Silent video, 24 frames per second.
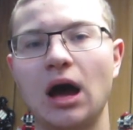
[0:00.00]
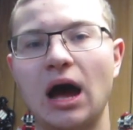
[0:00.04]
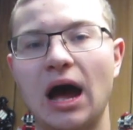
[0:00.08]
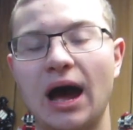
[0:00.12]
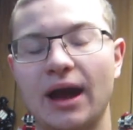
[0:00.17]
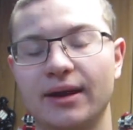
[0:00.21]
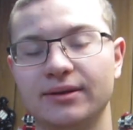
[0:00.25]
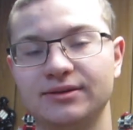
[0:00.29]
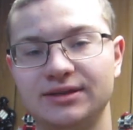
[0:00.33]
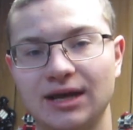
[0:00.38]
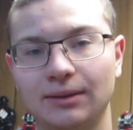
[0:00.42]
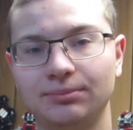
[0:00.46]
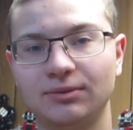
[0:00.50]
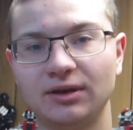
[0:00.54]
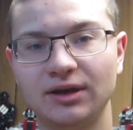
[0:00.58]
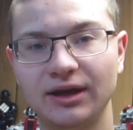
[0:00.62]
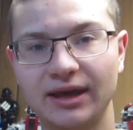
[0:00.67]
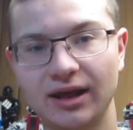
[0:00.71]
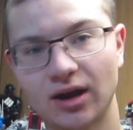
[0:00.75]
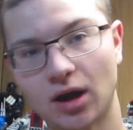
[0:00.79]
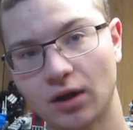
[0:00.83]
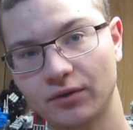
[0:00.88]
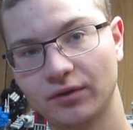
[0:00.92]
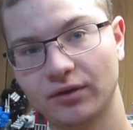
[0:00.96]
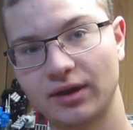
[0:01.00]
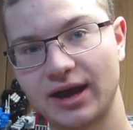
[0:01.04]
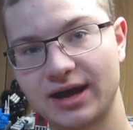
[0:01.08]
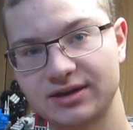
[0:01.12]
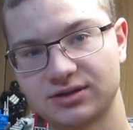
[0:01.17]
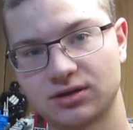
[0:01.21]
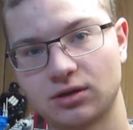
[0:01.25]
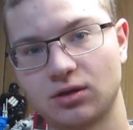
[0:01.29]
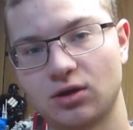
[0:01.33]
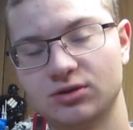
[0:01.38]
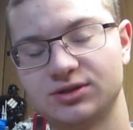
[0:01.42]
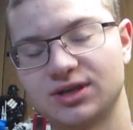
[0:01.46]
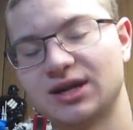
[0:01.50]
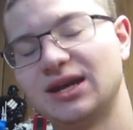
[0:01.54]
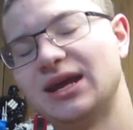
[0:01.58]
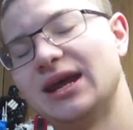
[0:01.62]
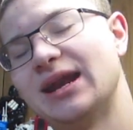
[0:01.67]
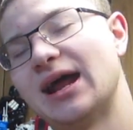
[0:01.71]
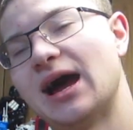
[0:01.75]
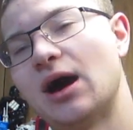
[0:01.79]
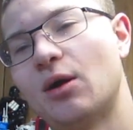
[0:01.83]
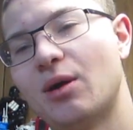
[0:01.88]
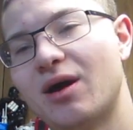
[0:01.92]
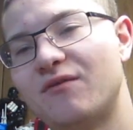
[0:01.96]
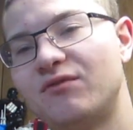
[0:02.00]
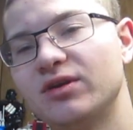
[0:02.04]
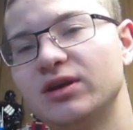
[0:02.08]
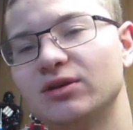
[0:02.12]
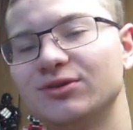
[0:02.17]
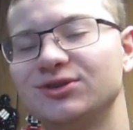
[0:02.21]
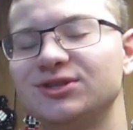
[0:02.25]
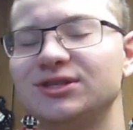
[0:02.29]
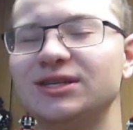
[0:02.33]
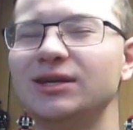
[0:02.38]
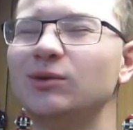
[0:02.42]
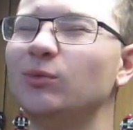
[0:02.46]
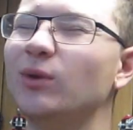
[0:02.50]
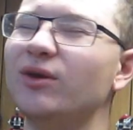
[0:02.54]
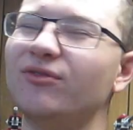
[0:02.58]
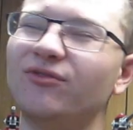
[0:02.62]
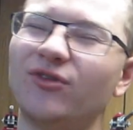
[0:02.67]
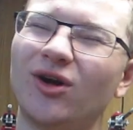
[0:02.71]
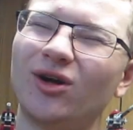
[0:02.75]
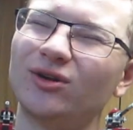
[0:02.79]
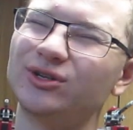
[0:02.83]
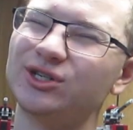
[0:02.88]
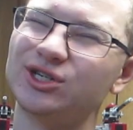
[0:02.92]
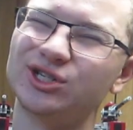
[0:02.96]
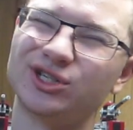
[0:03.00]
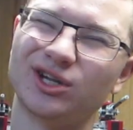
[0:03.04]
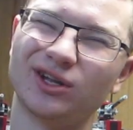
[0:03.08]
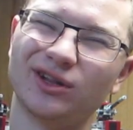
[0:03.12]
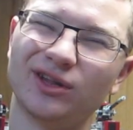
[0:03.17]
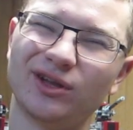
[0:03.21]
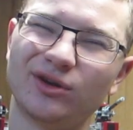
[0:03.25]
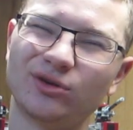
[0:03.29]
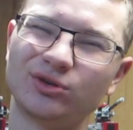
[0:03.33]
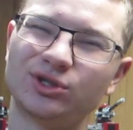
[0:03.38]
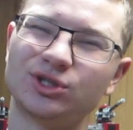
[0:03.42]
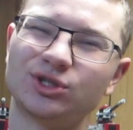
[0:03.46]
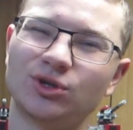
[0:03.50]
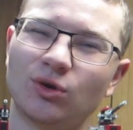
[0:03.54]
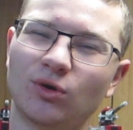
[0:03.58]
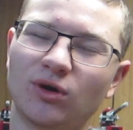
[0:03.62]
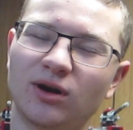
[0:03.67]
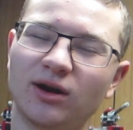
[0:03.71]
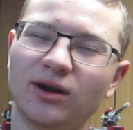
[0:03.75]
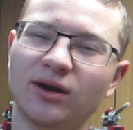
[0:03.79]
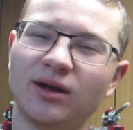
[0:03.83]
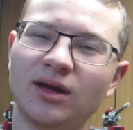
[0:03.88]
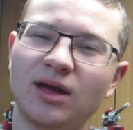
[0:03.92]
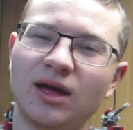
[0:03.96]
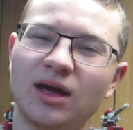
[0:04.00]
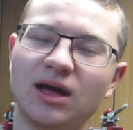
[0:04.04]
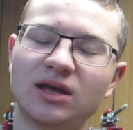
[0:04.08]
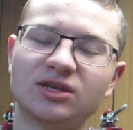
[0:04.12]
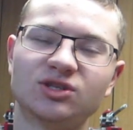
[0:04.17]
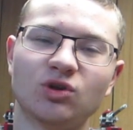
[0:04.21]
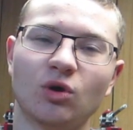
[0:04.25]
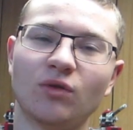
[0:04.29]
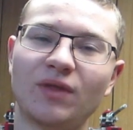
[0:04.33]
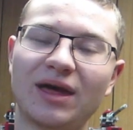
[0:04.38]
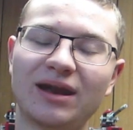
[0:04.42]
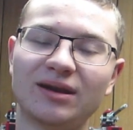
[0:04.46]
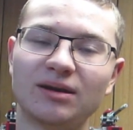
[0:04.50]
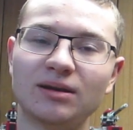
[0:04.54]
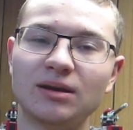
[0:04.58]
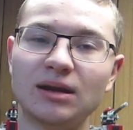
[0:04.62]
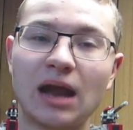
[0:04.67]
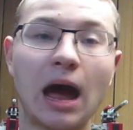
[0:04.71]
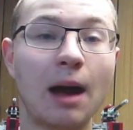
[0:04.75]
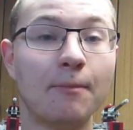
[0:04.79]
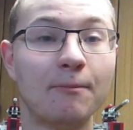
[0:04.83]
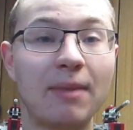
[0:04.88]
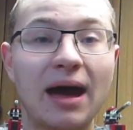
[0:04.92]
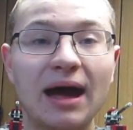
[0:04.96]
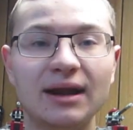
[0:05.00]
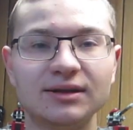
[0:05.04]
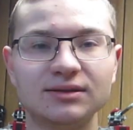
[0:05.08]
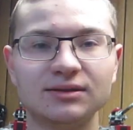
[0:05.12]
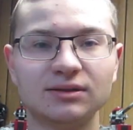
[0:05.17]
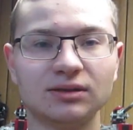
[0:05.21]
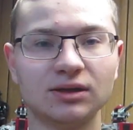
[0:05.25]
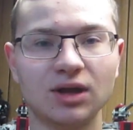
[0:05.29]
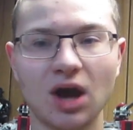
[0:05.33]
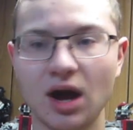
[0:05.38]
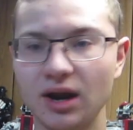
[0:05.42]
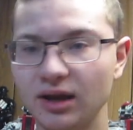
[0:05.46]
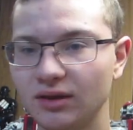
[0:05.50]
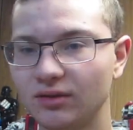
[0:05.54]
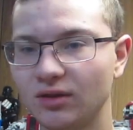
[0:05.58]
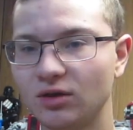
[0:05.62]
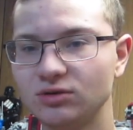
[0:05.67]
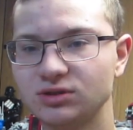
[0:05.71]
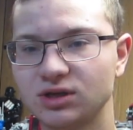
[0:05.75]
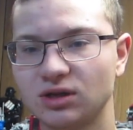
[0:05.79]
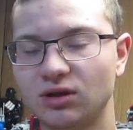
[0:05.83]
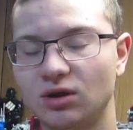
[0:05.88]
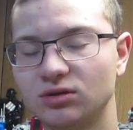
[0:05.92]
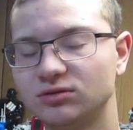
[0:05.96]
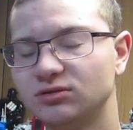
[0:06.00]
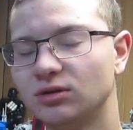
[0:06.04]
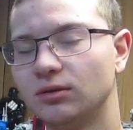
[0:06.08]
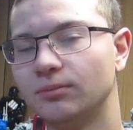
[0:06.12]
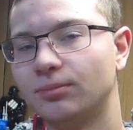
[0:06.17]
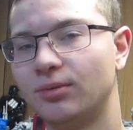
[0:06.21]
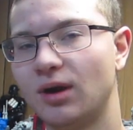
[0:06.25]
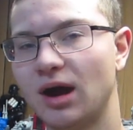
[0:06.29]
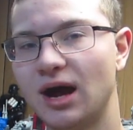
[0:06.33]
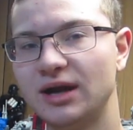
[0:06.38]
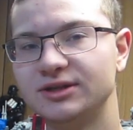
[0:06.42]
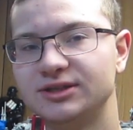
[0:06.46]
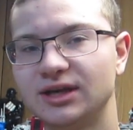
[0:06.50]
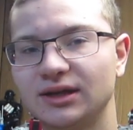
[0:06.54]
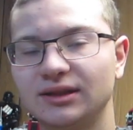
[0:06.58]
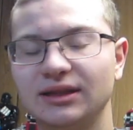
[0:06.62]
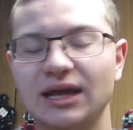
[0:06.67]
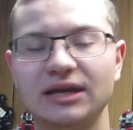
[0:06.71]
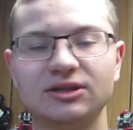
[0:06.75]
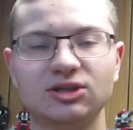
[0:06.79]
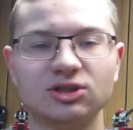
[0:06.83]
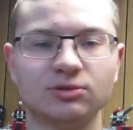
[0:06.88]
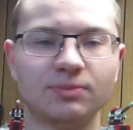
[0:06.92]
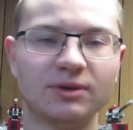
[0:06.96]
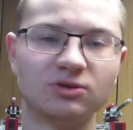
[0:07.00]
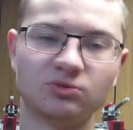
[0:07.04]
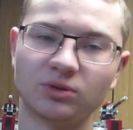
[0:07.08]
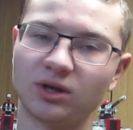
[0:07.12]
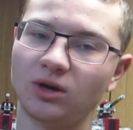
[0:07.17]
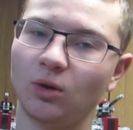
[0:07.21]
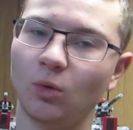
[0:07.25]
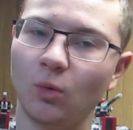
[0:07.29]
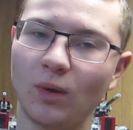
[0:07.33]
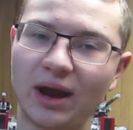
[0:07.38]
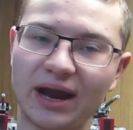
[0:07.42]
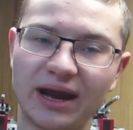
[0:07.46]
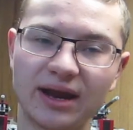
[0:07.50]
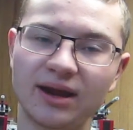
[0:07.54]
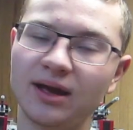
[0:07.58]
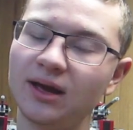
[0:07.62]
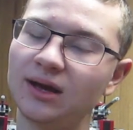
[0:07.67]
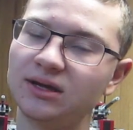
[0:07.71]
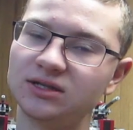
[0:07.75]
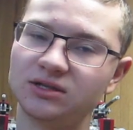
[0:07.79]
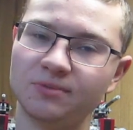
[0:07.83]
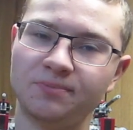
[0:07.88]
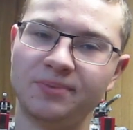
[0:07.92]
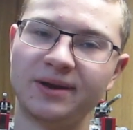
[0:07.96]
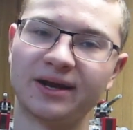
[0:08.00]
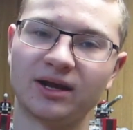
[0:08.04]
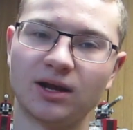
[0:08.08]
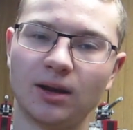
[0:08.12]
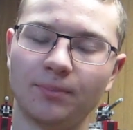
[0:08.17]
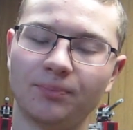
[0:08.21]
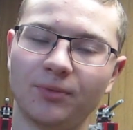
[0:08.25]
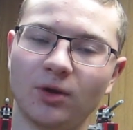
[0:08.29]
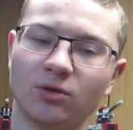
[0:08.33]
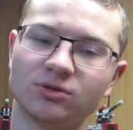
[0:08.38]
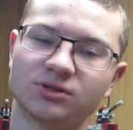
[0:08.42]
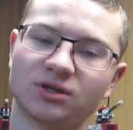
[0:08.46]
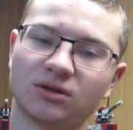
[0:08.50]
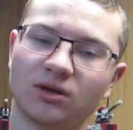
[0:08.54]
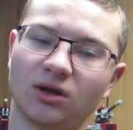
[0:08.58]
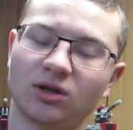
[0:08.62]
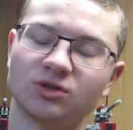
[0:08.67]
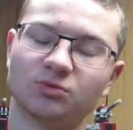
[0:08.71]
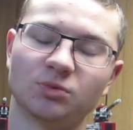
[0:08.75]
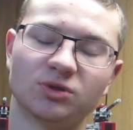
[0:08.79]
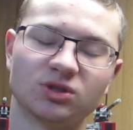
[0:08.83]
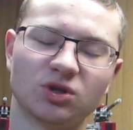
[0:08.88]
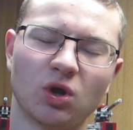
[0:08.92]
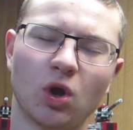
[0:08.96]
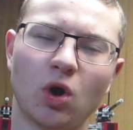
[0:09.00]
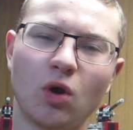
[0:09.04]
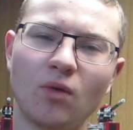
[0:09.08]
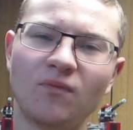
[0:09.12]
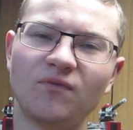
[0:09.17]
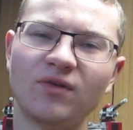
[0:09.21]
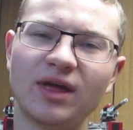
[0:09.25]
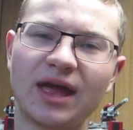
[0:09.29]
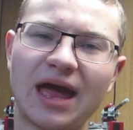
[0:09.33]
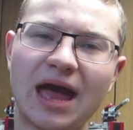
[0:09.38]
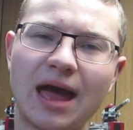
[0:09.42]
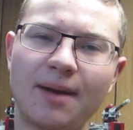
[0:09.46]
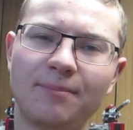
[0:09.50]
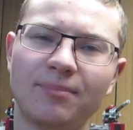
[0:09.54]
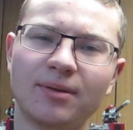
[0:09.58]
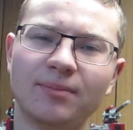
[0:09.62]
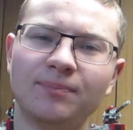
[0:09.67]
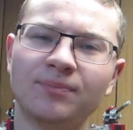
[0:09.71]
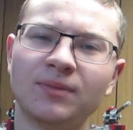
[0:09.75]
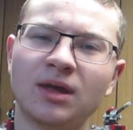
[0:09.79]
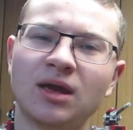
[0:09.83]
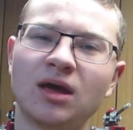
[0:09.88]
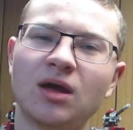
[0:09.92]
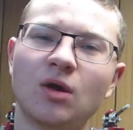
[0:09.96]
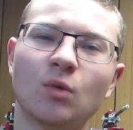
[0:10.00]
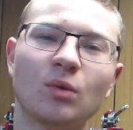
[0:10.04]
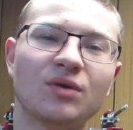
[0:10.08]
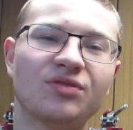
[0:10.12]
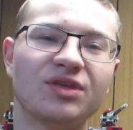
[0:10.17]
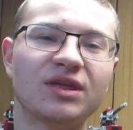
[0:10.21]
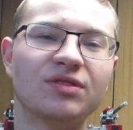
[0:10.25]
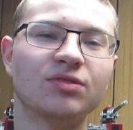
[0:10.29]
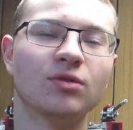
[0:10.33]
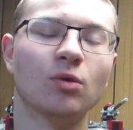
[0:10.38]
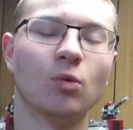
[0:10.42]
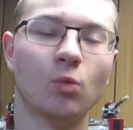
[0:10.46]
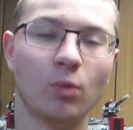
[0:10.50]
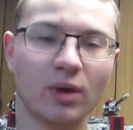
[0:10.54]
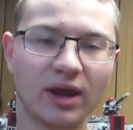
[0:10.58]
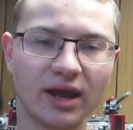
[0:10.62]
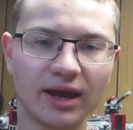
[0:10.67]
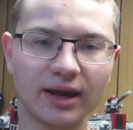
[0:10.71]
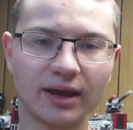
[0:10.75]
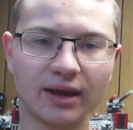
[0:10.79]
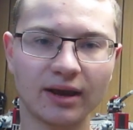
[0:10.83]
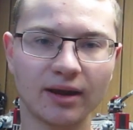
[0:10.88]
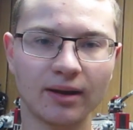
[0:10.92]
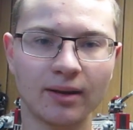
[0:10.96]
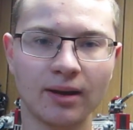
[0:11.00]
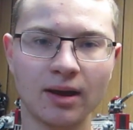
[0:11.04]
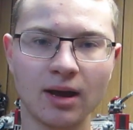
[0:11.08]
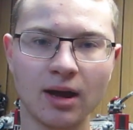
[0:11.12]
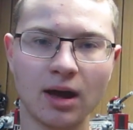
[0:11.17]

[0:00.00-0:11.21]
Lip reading: I attempted to get all the last clones I need. However, you'll see we fall just a little short. So that I'm not cutting those clones from the project. That just means we're going to wait to pick up those clones, which will hopefully happen within the week.